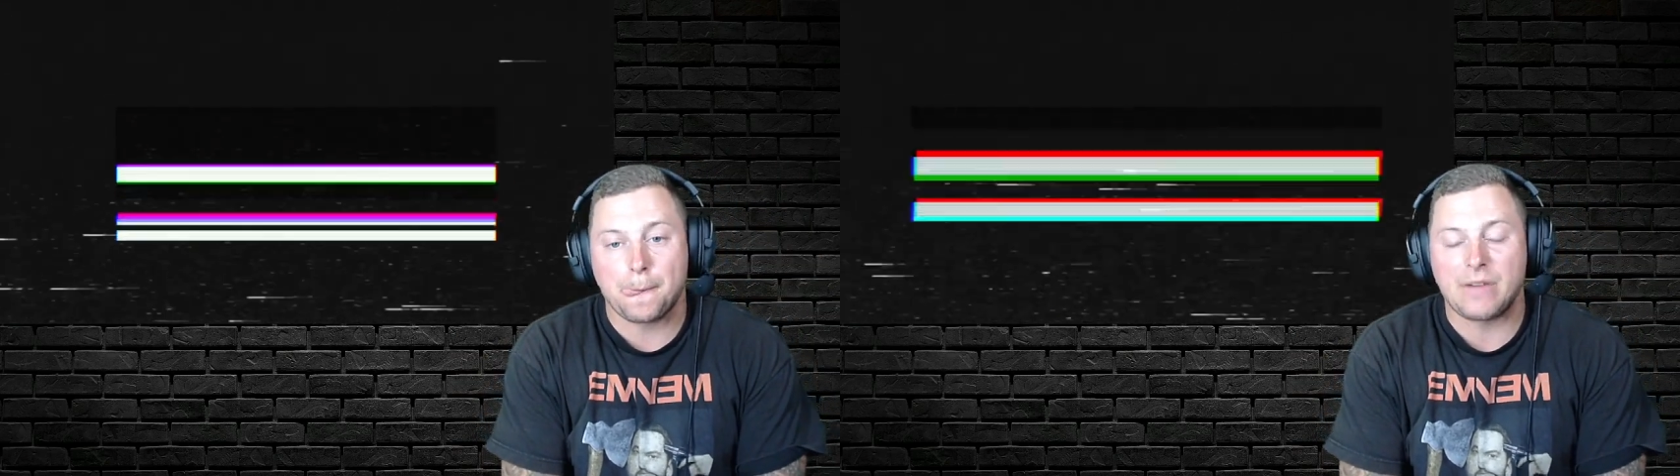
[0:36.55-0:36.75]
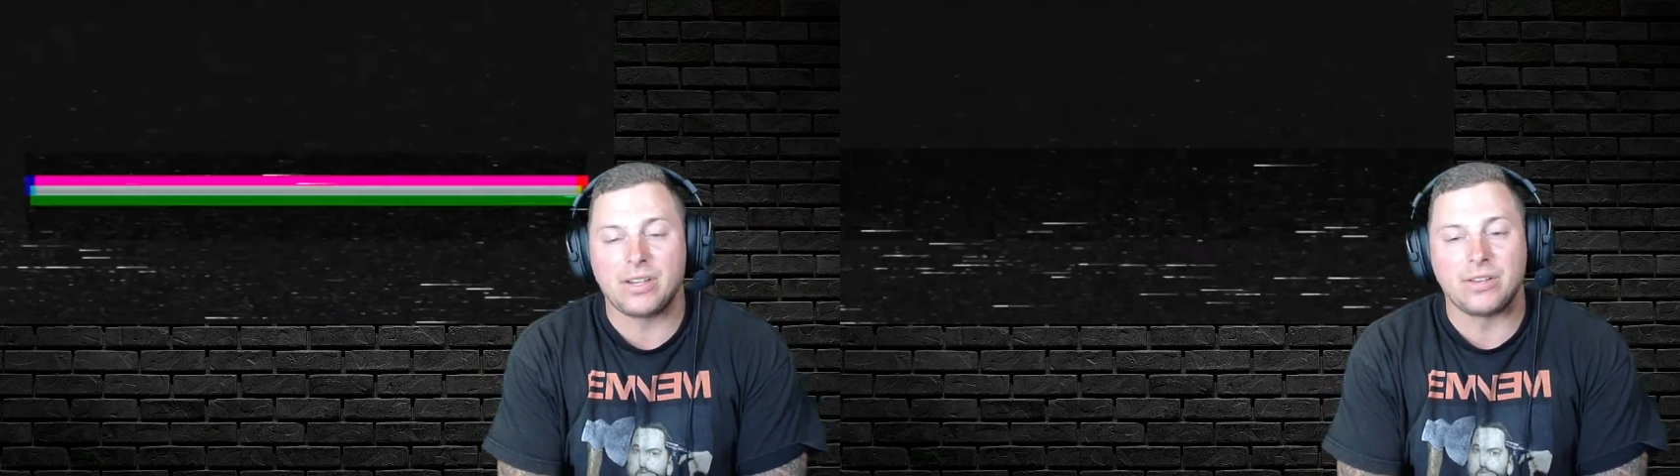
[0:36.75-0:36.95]

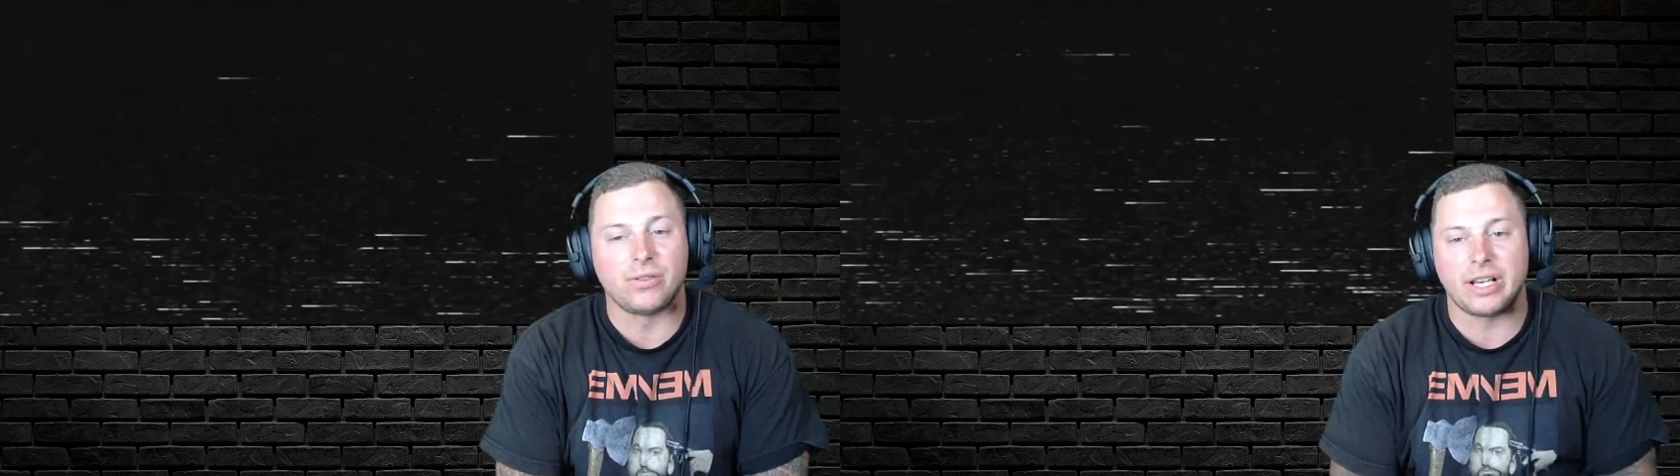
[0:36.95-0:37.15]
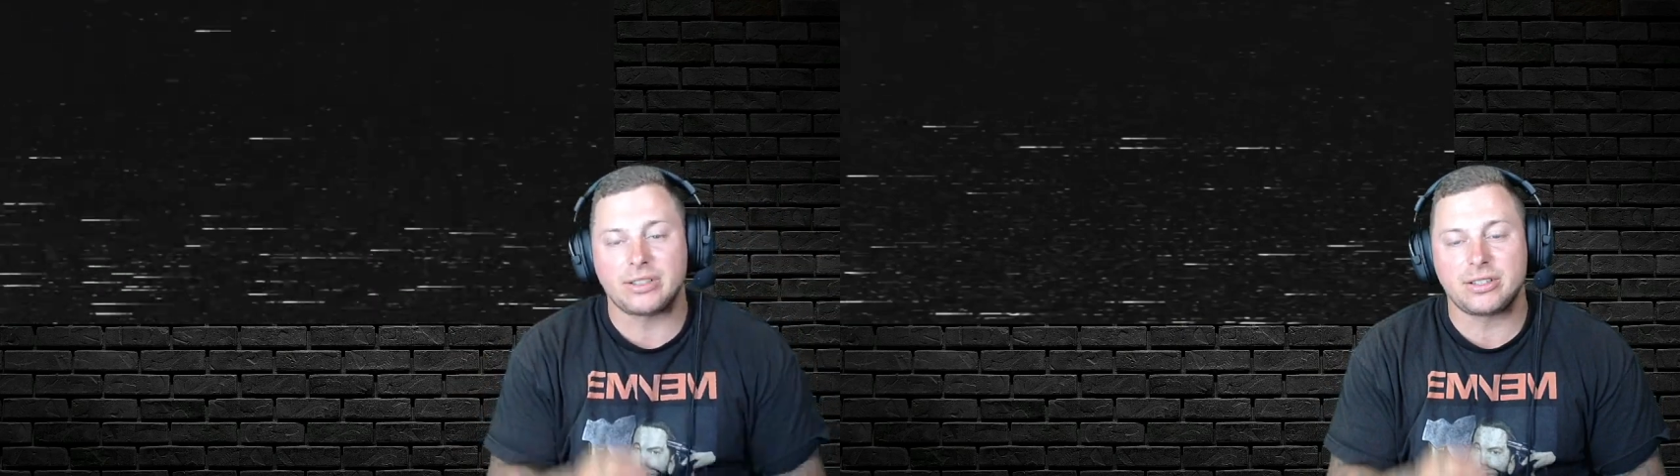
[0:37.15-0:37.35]
I've never
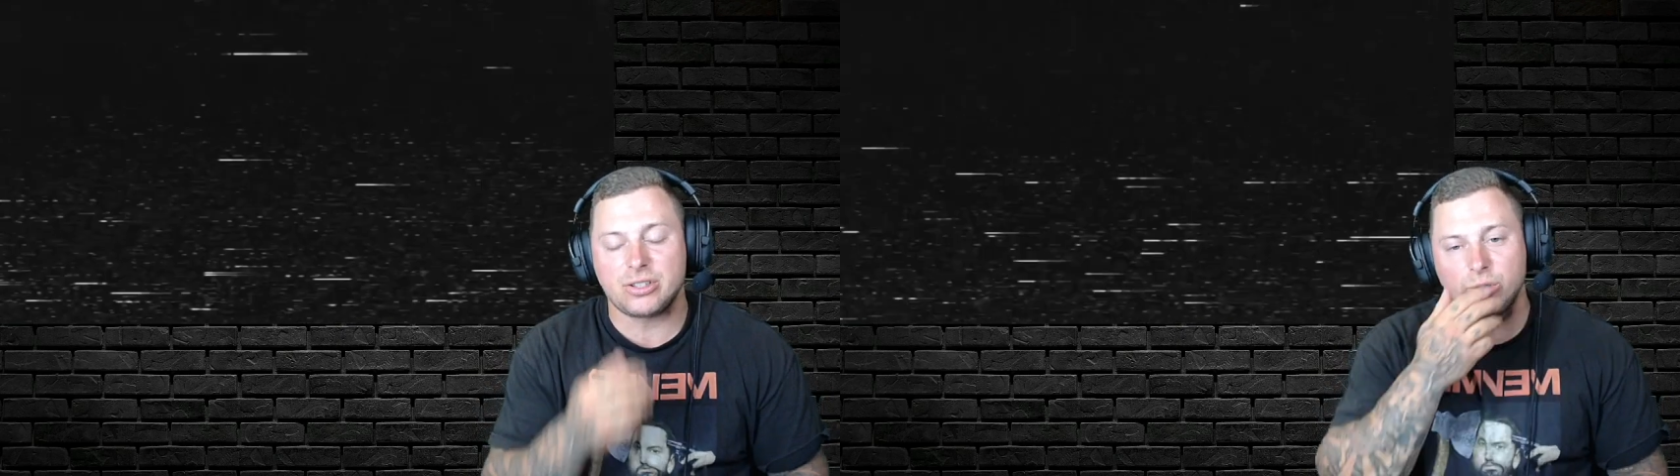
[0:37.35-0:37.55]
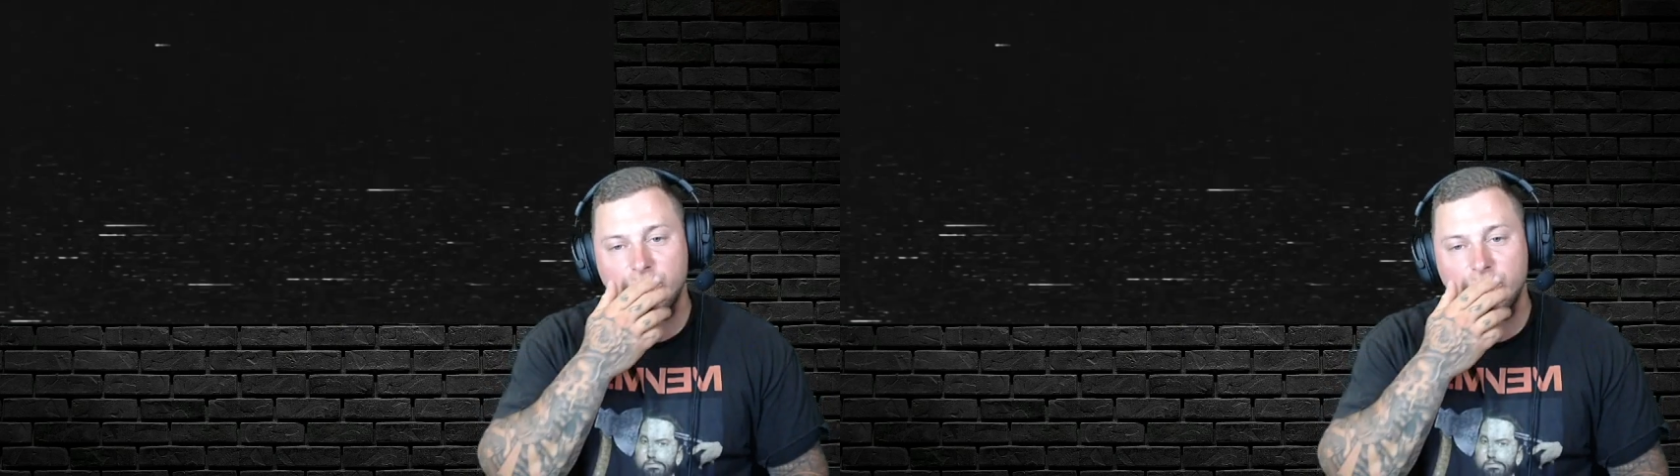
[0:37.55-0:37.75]
reacted
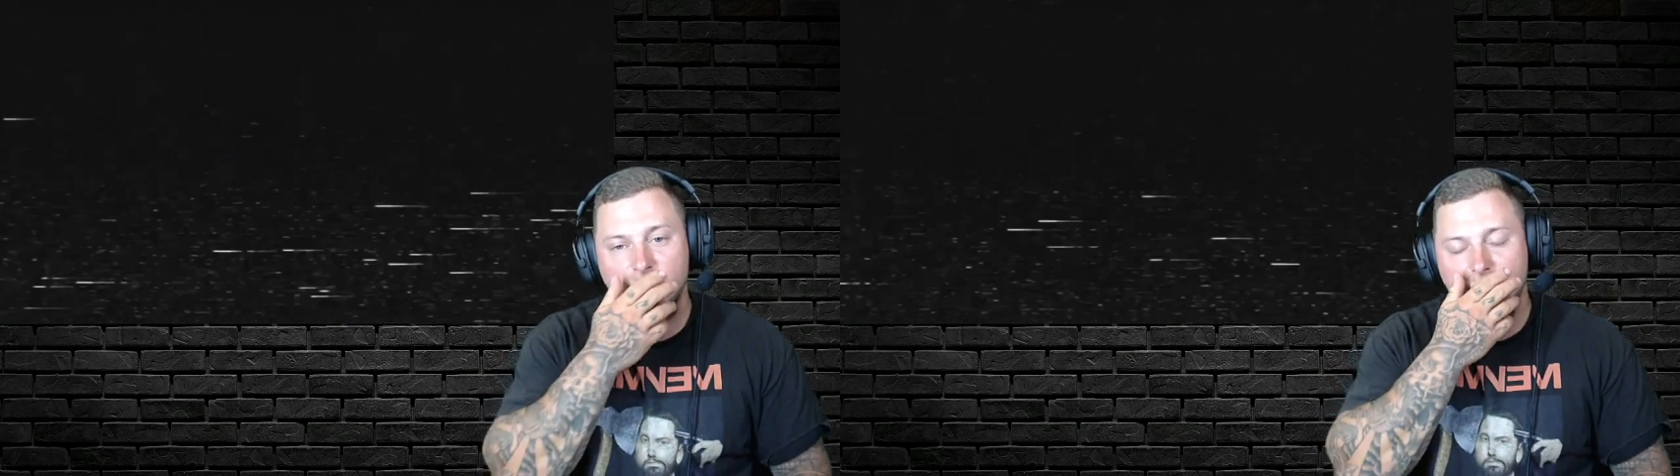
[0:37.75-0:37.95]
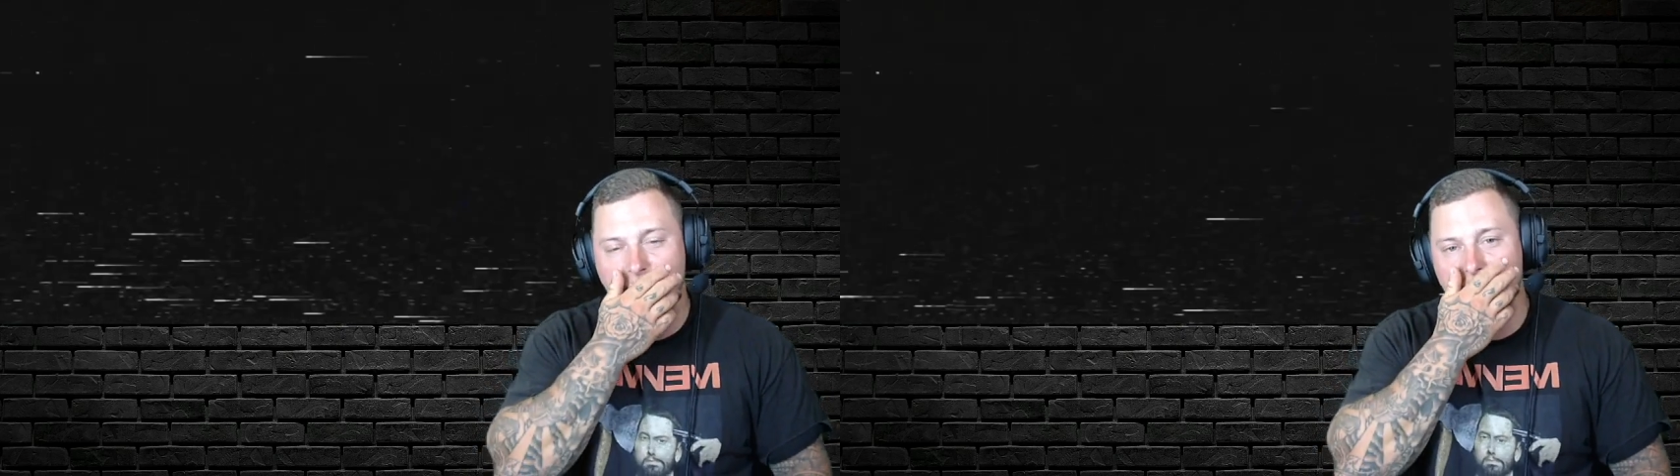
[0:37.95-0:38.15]
to a
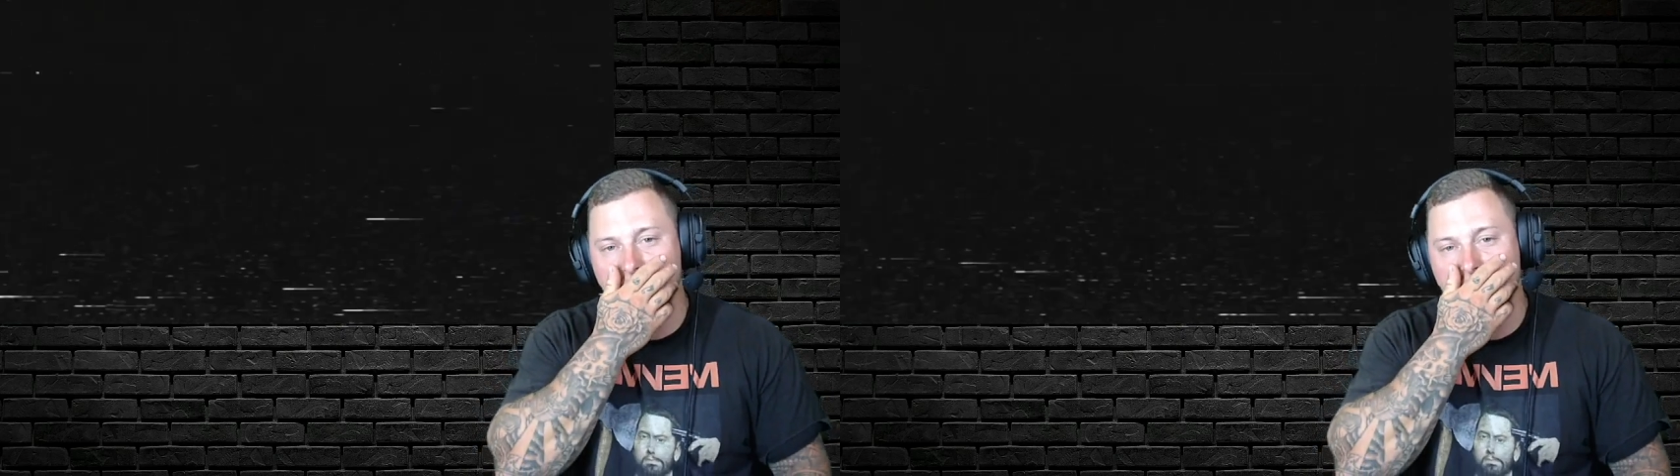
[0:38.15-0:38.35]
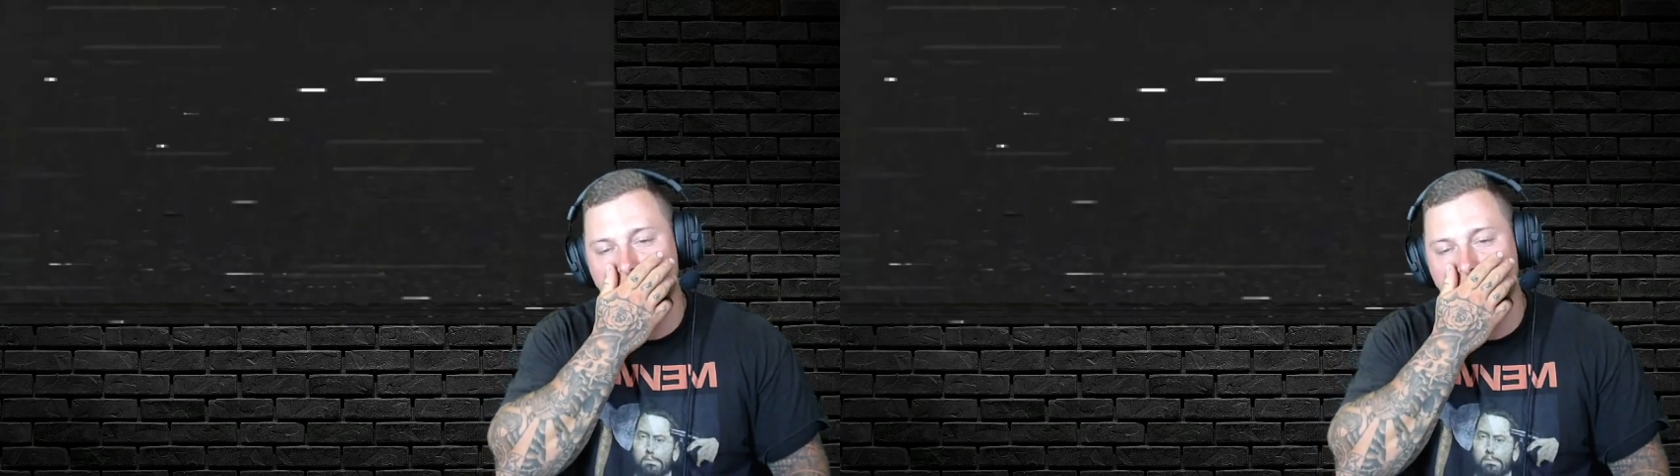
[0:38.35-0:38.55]
Kerser song,
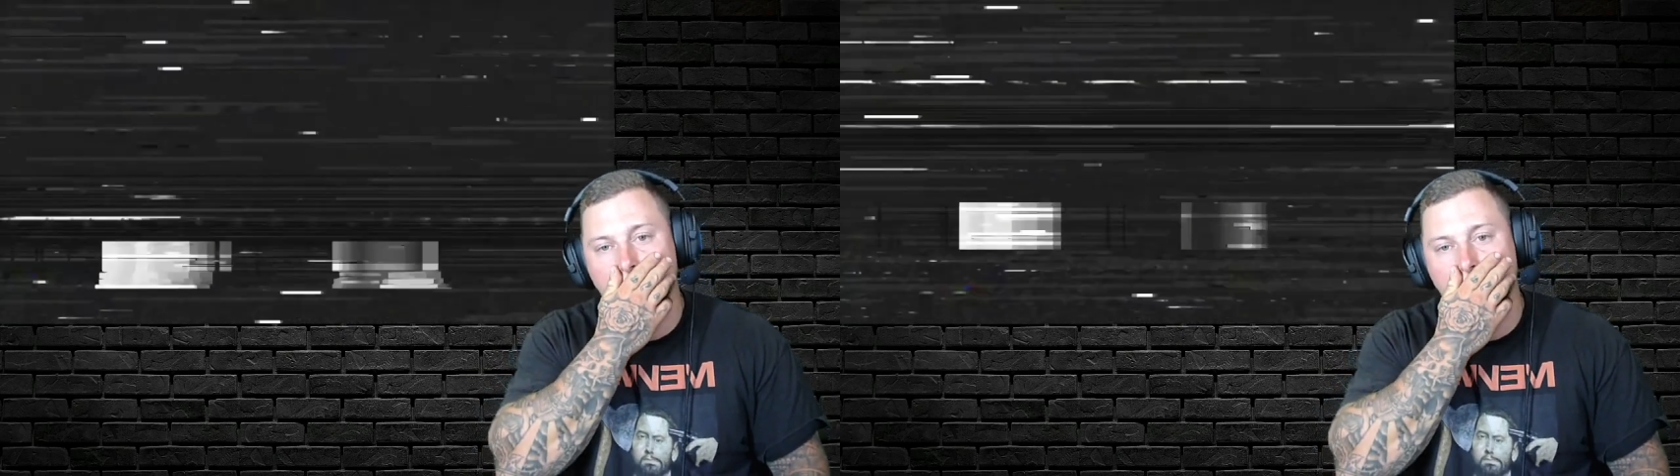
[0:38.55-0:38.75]
so